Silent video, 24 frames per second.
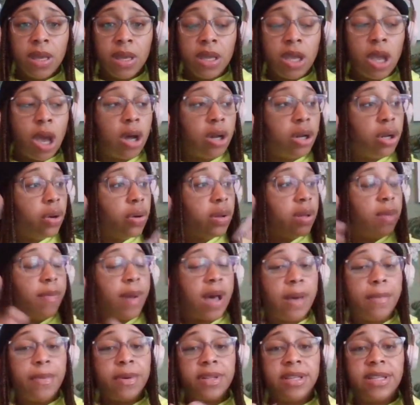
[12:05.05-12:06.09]
Y'all know in the
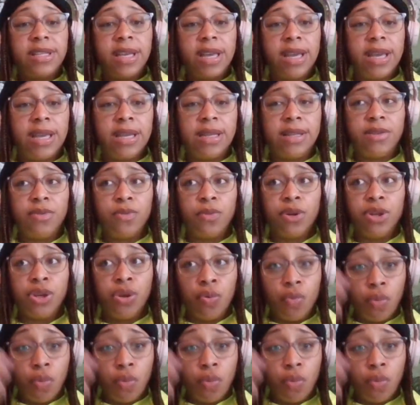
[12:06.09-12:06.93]
Bible it says when you